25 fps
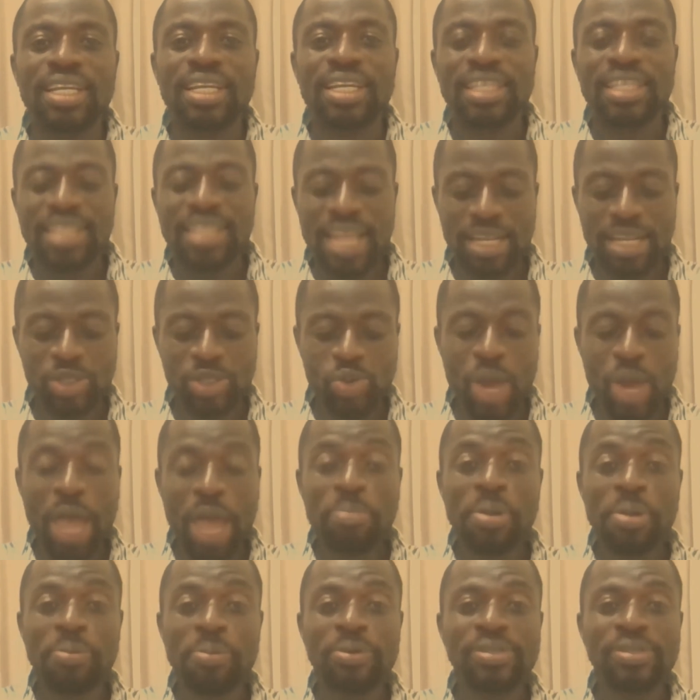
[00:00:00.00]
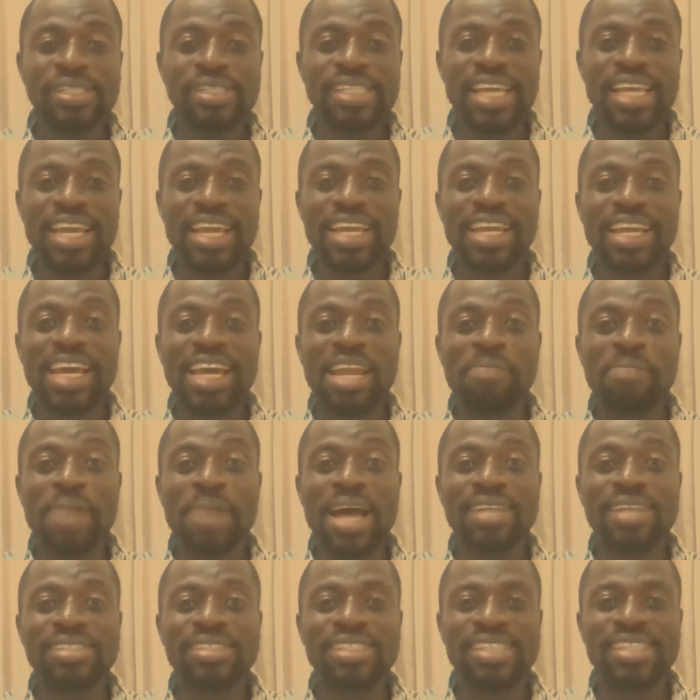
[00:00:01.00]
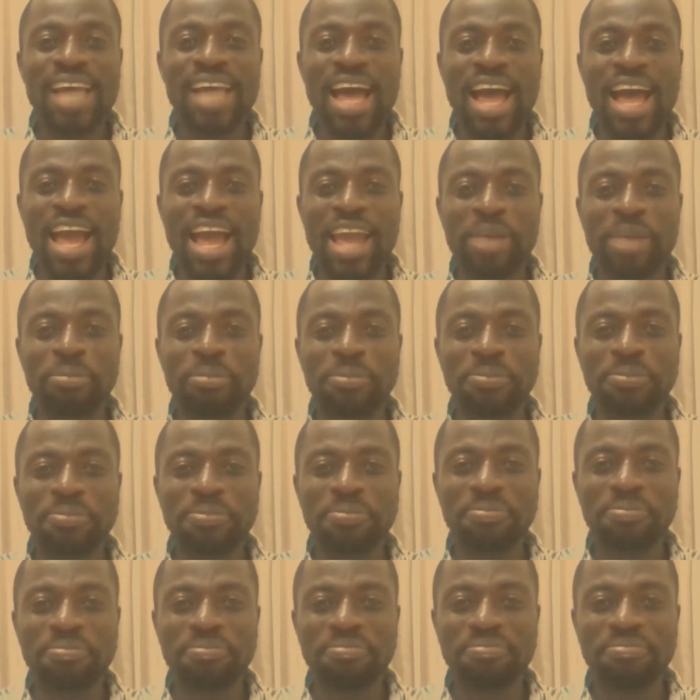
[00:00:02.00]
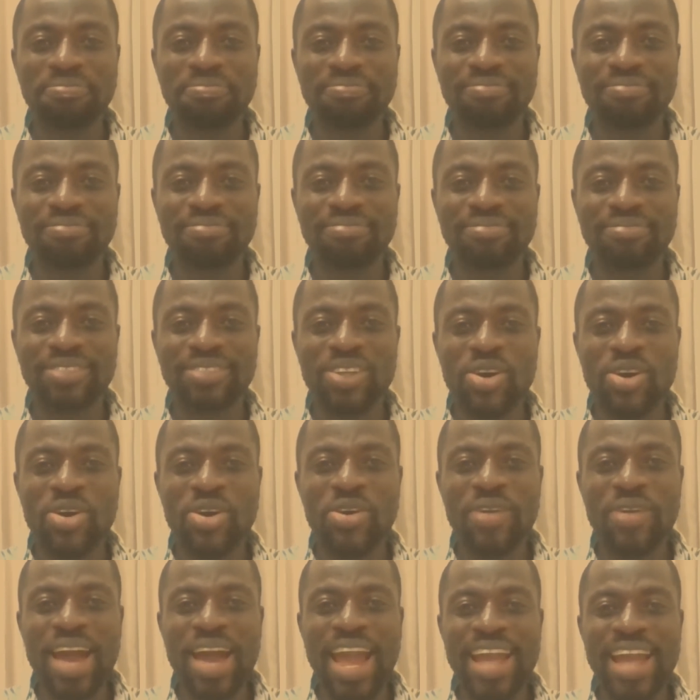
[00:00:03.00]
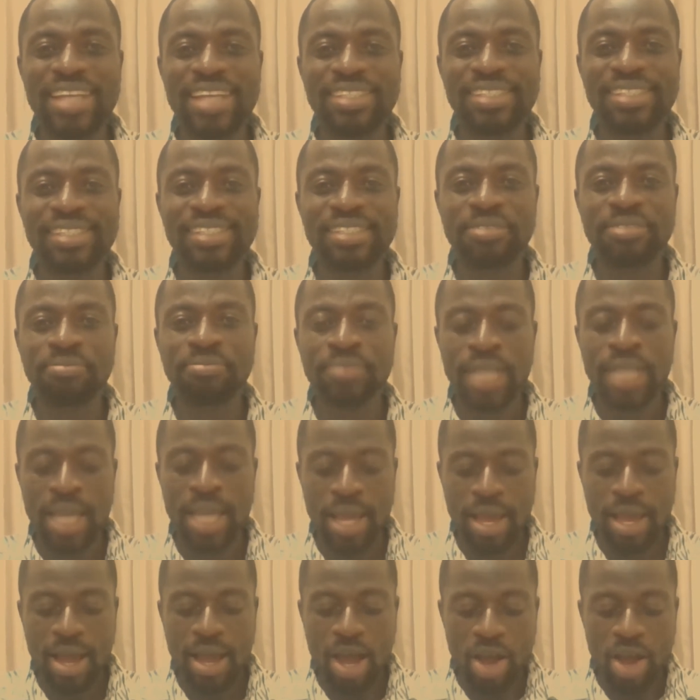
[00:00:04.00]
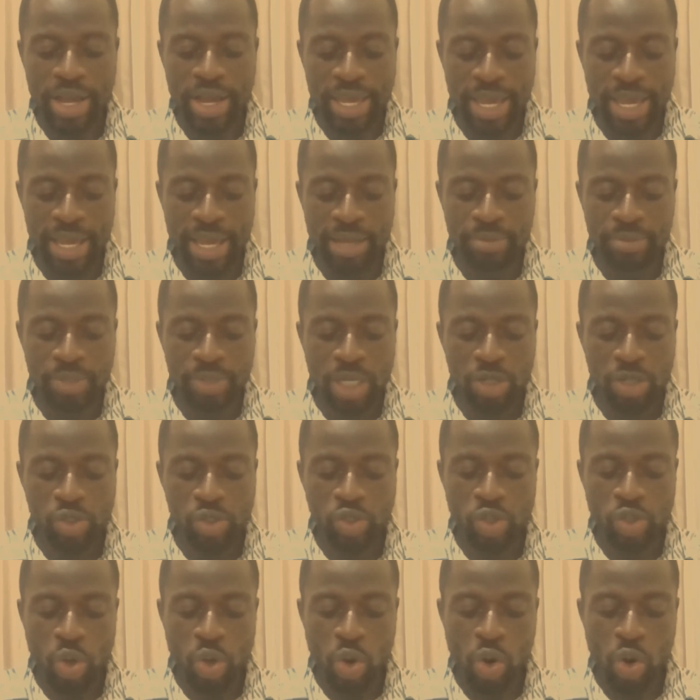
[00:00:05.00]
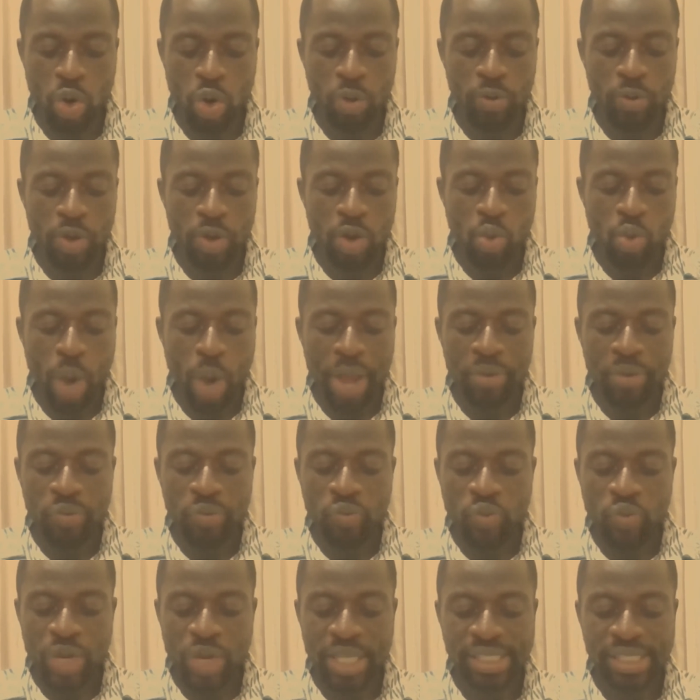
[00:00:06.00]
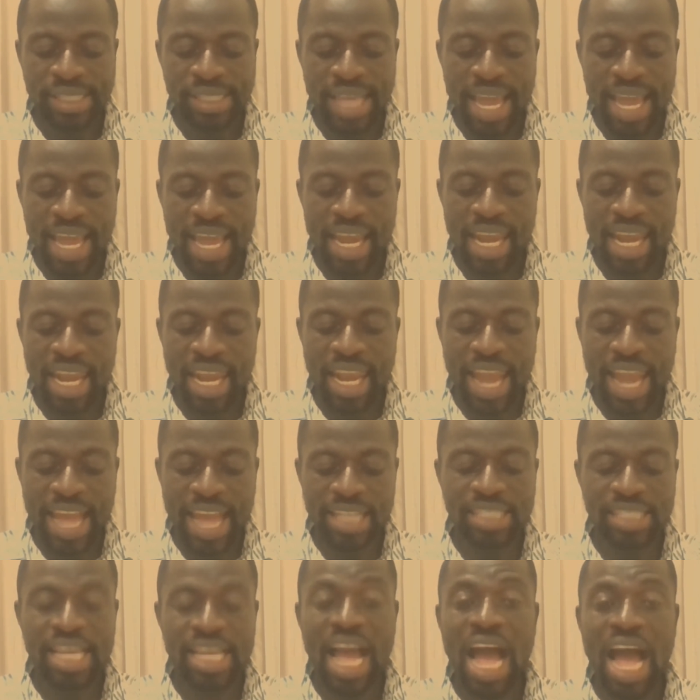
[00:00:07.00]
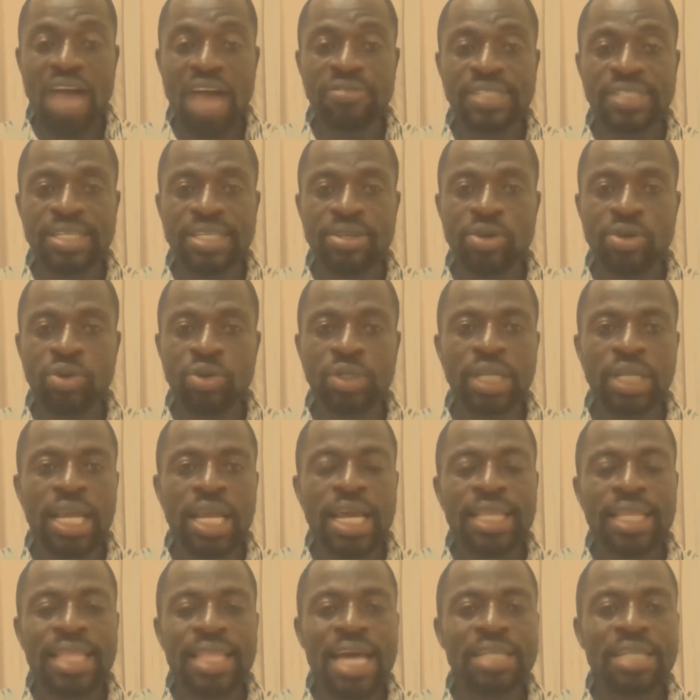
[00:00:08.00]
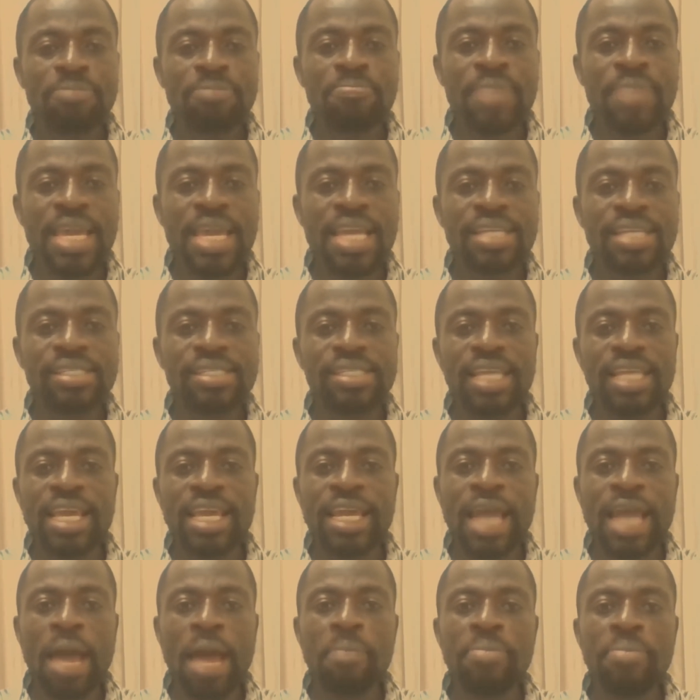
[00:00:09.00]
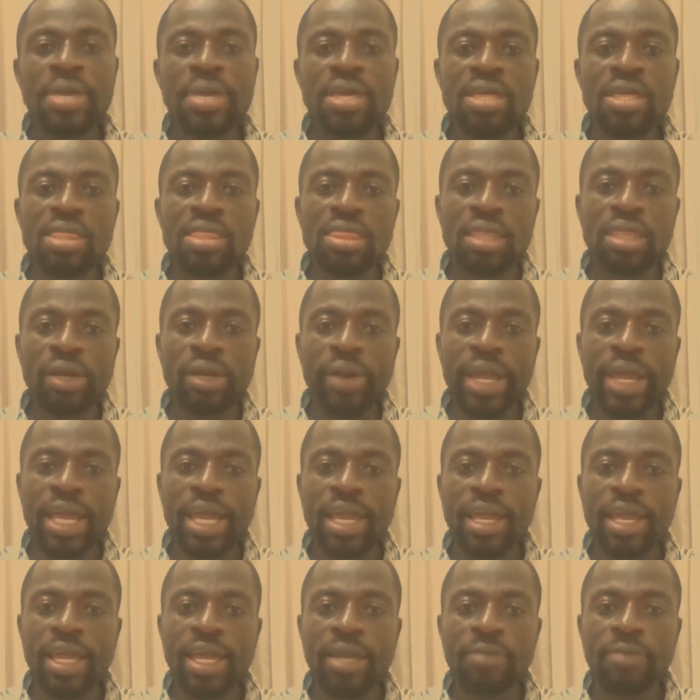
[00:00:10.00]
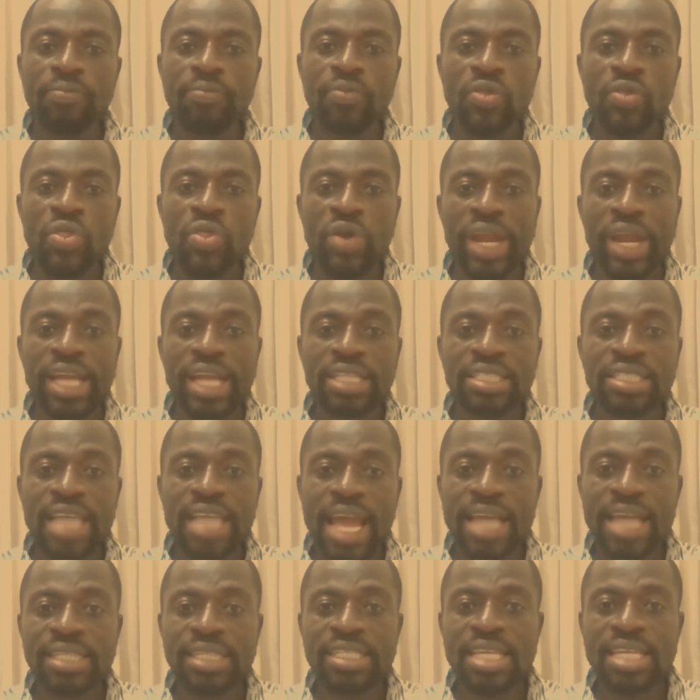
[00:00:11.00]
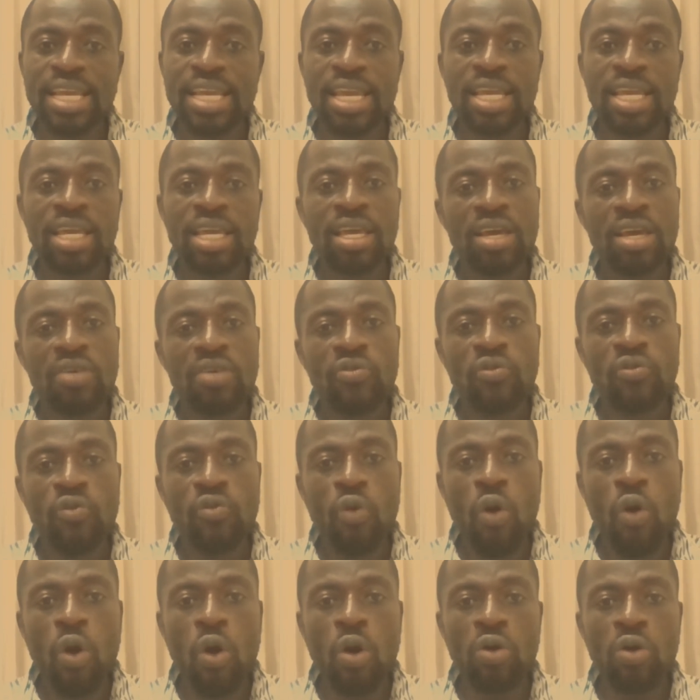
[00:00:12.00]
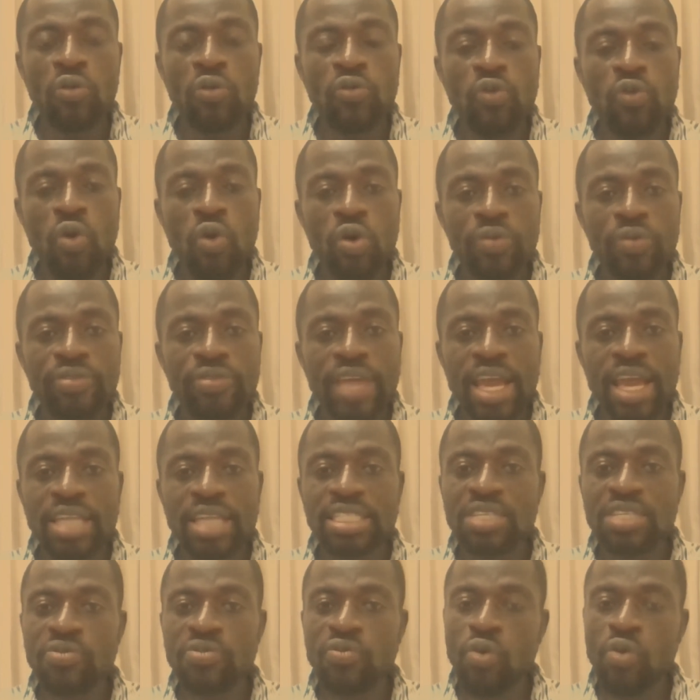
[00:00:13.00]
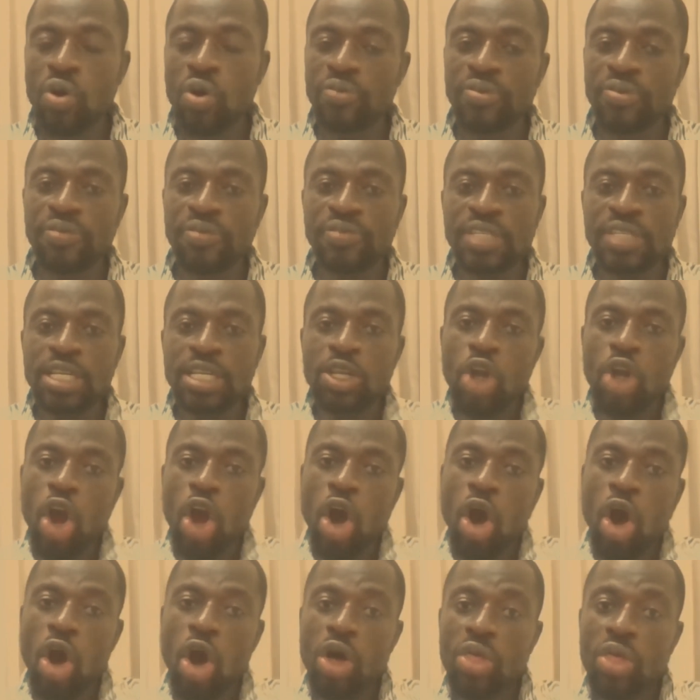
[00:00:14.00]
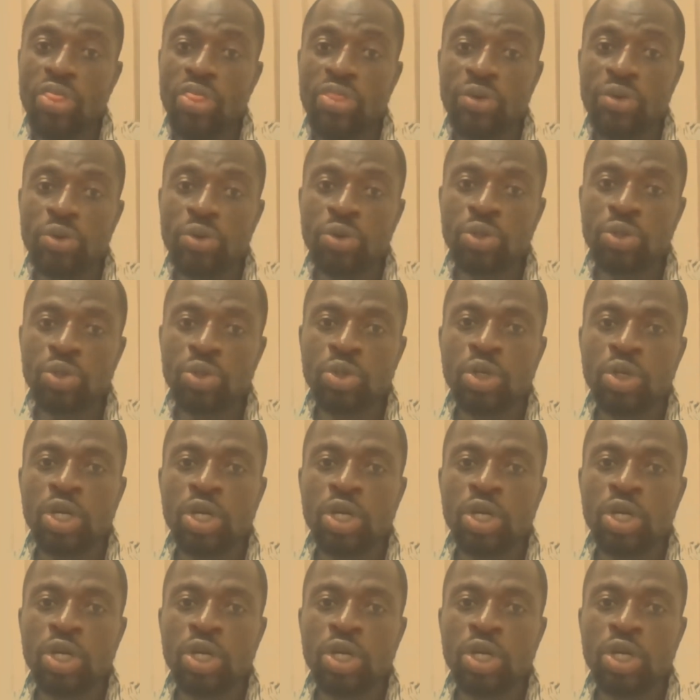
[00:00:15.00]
That's why people say Ghana man's time. All right. Okay. So when we say late afternoon, that means it can be 3, 3:30, 4, 4:30, 4:15, all through